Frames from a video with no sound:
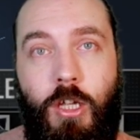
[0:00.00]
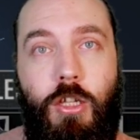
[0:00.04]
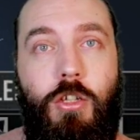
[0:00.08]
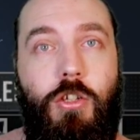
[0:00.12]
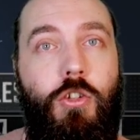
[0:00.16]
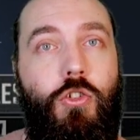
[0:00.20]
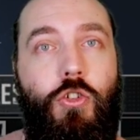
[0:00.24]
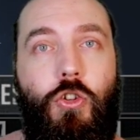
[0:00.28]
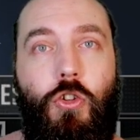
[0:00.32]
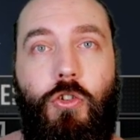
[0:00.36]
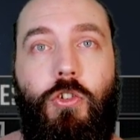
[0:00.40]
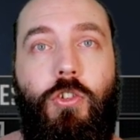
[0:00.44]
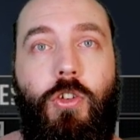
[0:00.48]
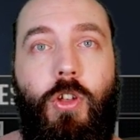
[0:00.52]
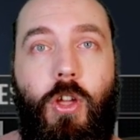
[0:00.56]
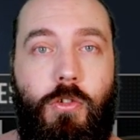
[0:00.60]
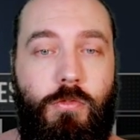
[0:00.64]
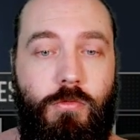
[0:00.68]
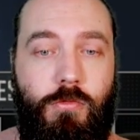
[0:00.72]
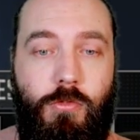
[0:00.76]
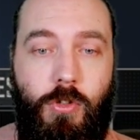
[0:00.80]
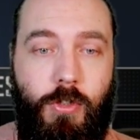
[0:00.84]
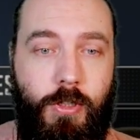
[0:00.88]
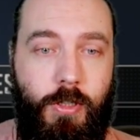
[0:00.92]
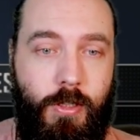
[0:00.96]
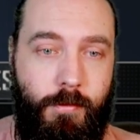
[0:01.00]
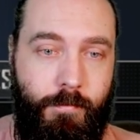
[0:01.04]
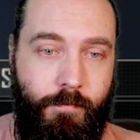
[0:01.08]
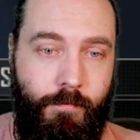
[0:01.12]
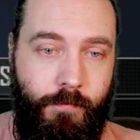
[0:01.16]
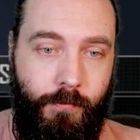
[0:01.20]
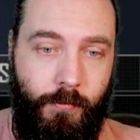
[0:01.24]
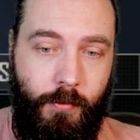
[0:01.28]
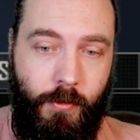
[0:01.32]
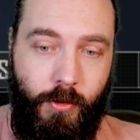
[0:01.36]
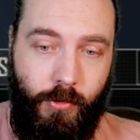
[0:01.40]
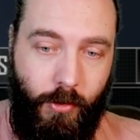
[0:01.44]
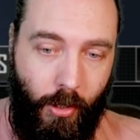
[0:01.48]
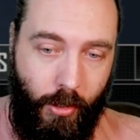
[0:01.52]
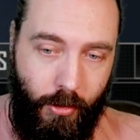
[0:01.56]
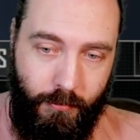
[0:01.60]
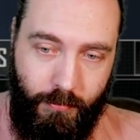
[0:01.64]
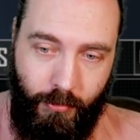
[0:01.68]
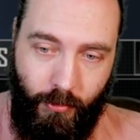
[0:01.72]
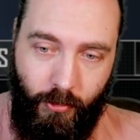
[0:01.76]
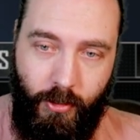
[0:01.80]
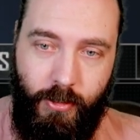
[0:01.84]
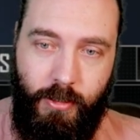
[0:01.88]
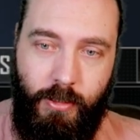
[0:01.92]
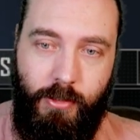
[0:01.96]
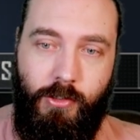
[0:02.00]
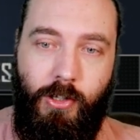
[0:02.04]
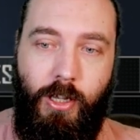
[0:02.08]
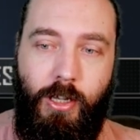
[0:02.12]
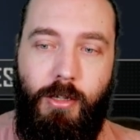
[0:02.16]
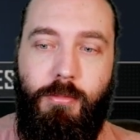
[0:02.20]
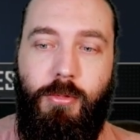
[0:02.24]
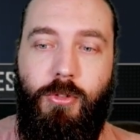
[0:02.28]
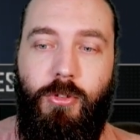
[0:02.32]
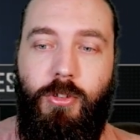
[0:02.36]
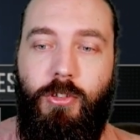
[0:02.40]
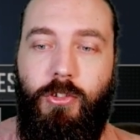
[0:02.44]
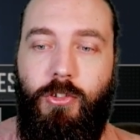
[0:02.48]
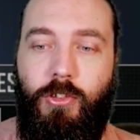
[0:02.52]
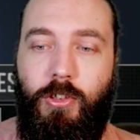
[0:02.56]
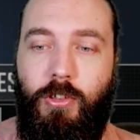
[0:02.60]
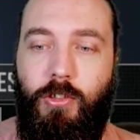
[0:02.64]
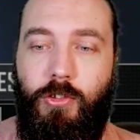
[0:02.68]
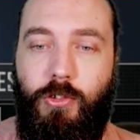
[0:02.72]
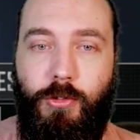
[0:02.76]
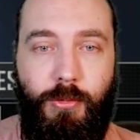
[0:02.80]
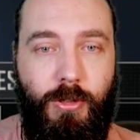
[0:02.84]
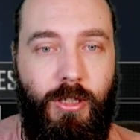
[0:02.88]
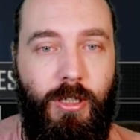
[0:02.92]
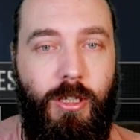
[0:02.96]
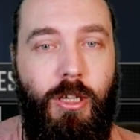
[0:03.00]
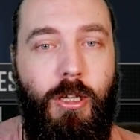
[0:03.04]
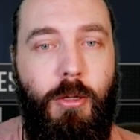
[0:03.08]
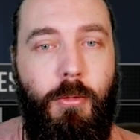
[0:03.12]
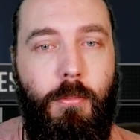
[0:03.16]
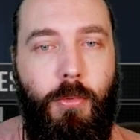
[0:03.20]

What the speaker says: You just don't run it. Don't put any tech points into it.